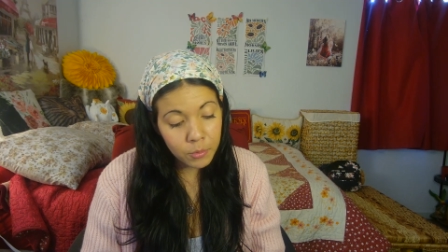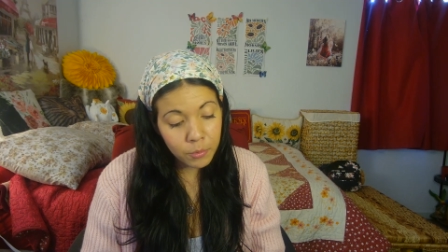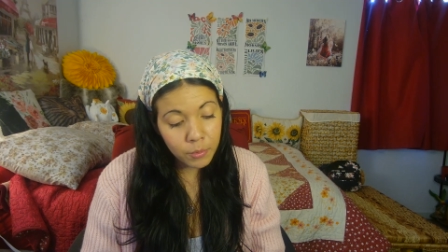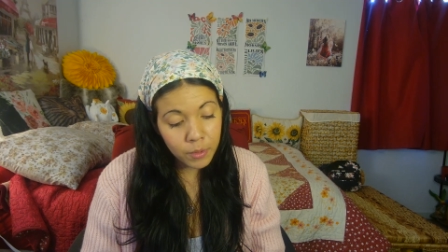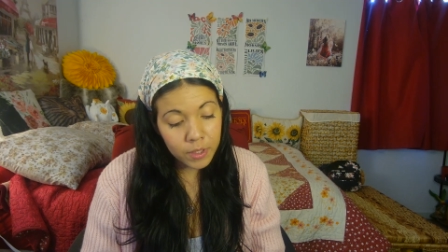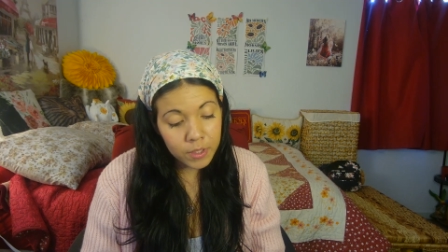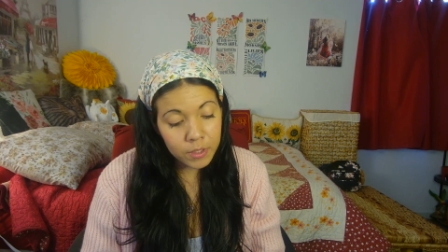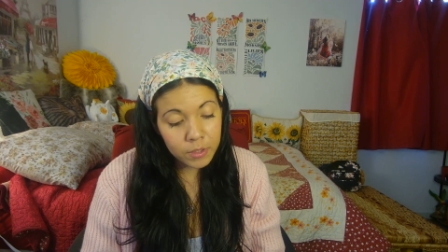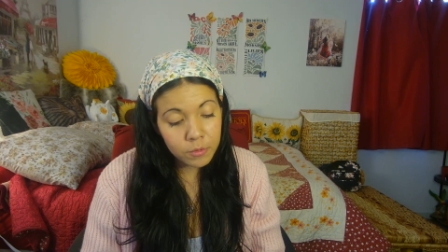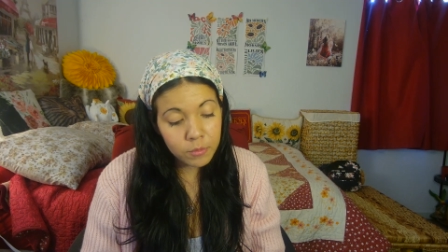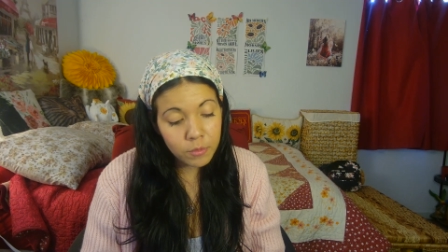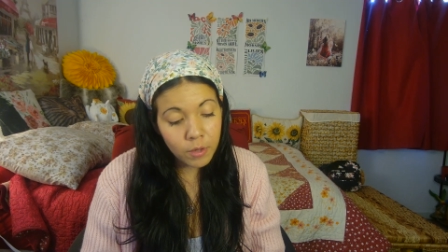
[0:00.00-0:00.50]
the
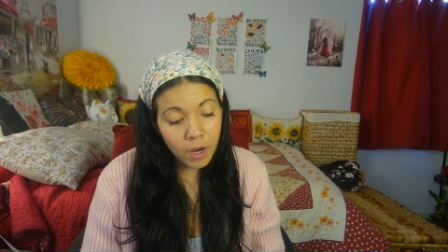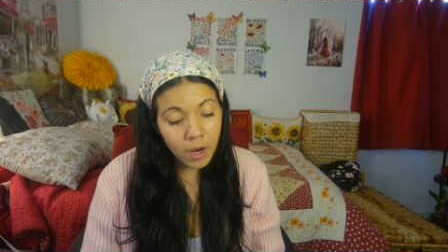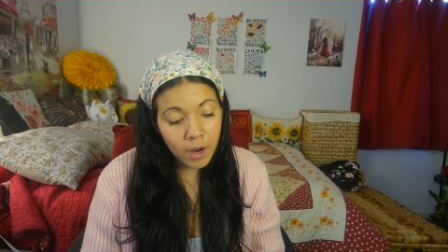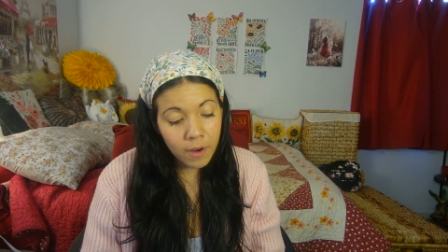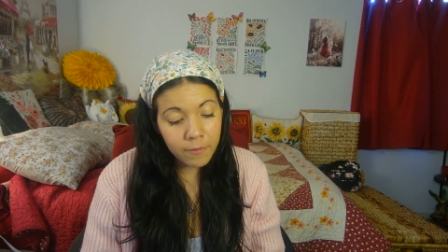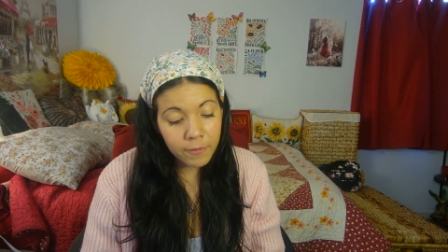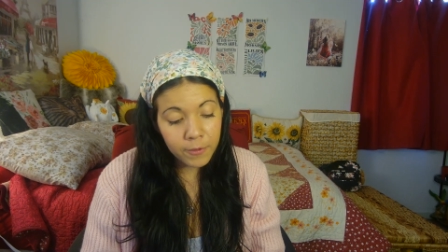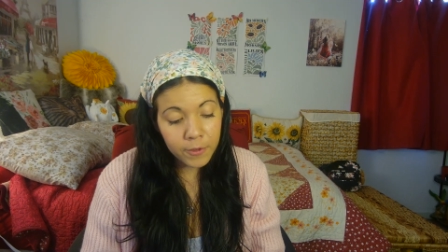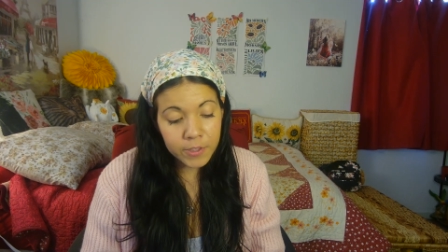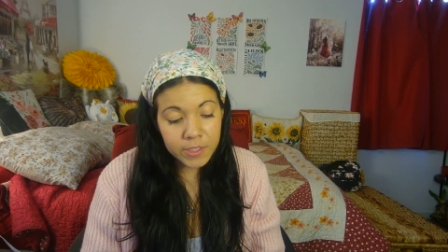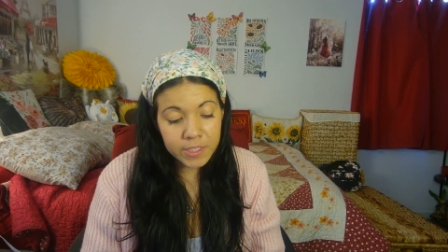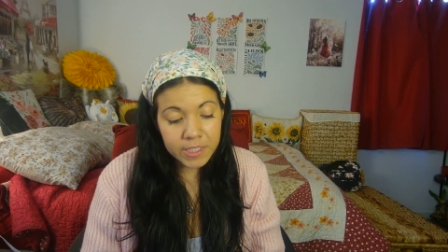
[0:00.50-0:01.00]
one who
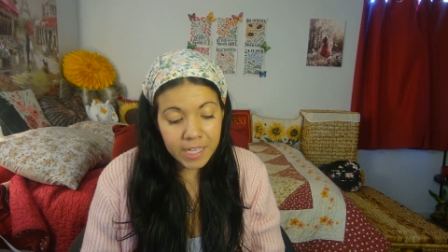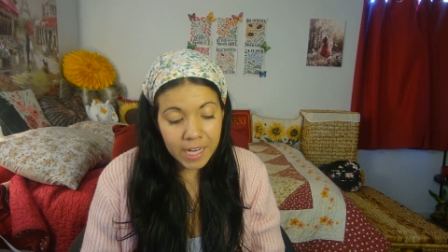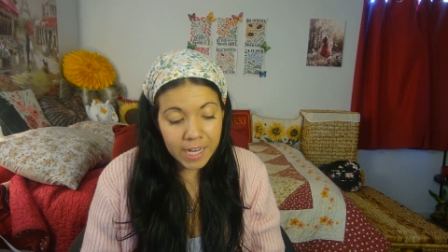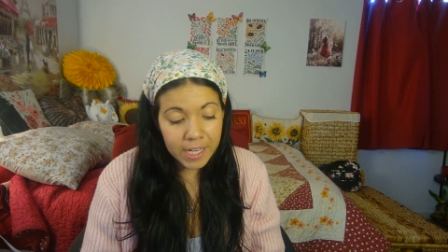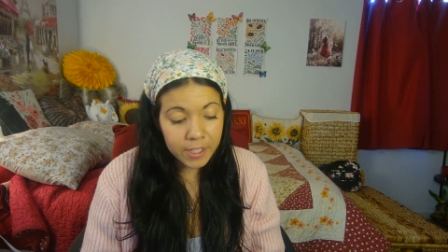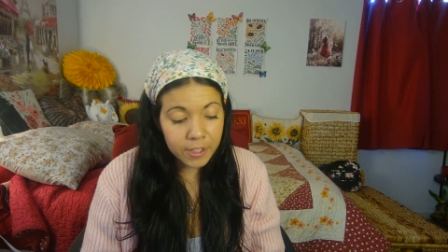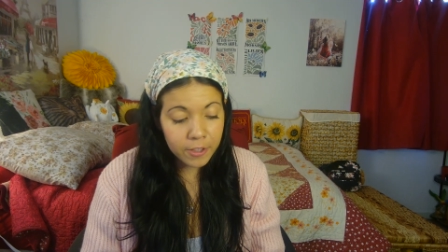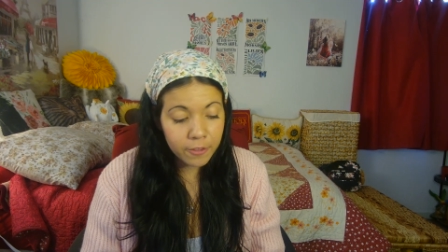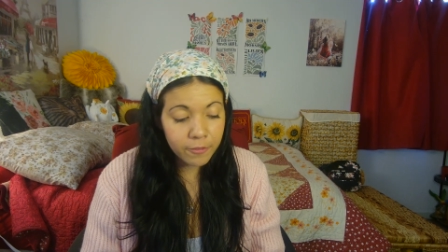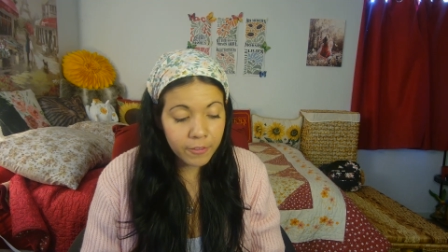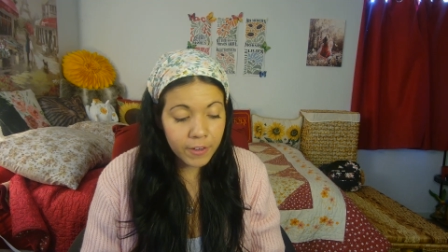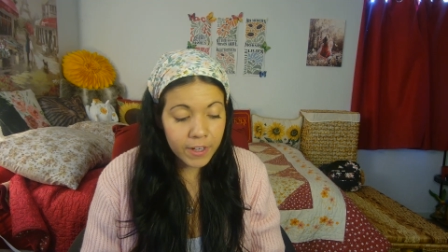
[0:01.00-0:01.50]
offers
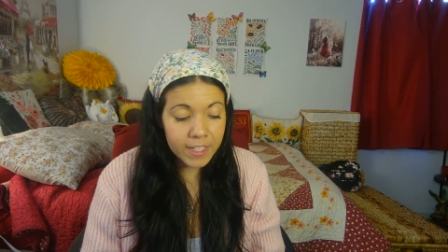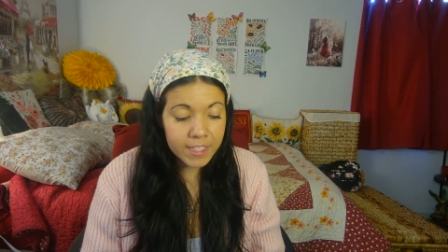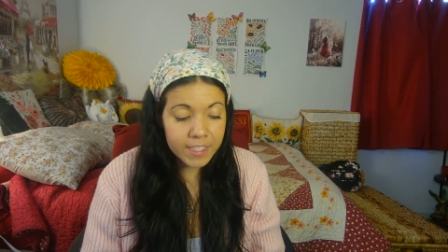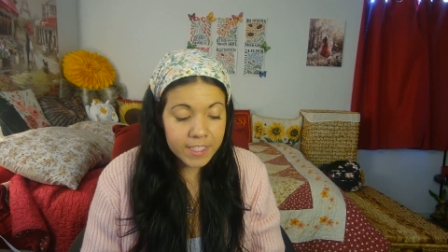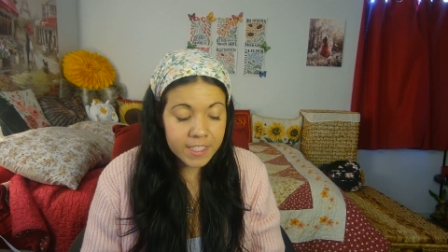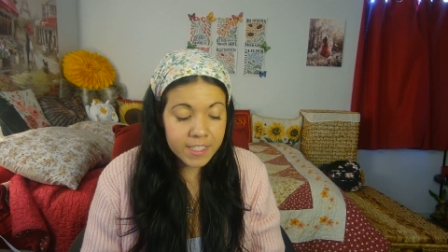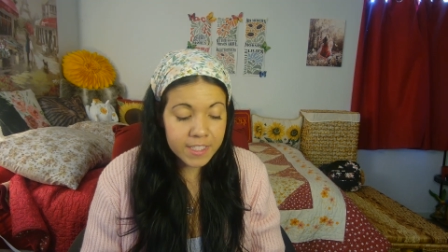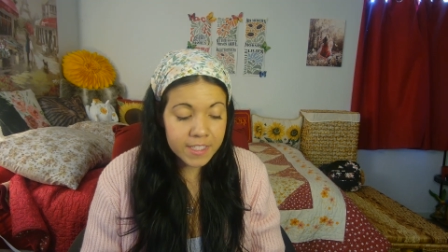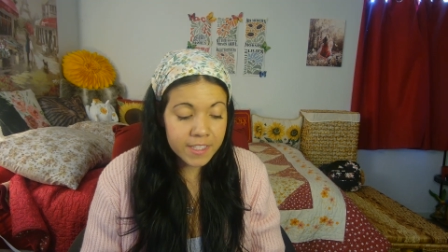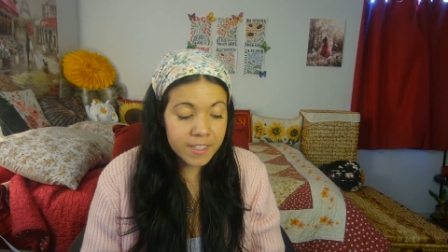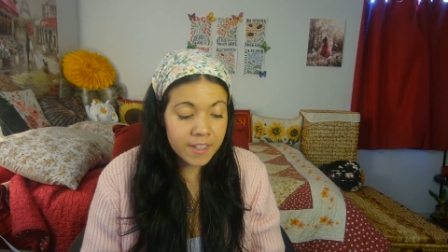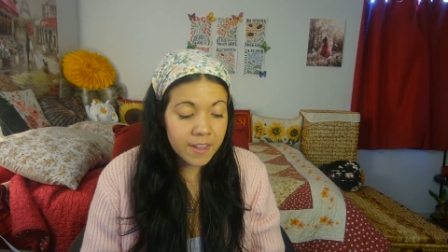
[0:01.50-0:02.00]

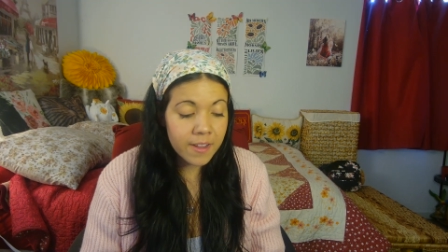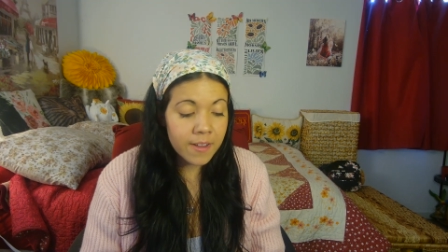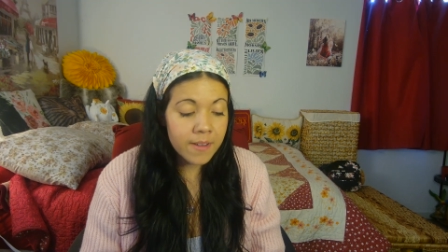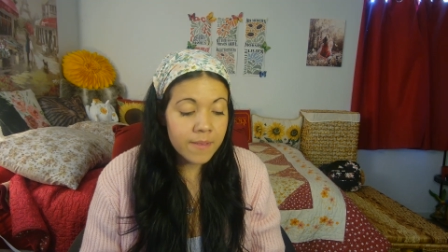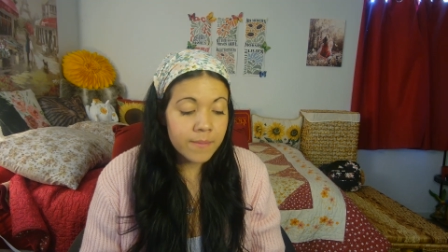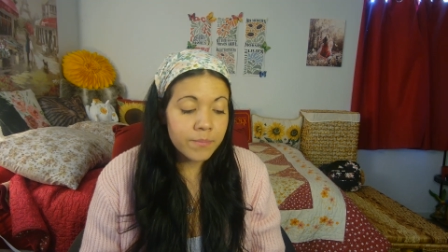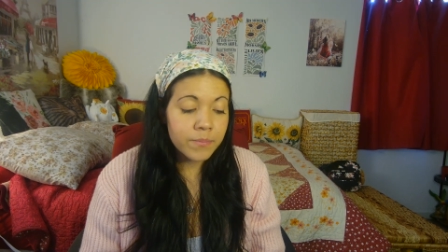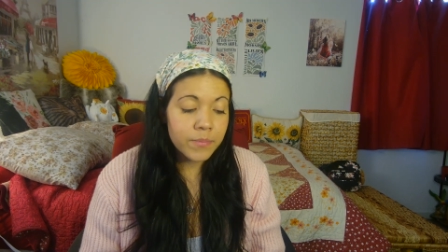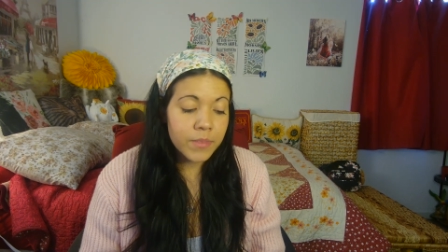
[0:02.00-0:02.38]
sacrifices,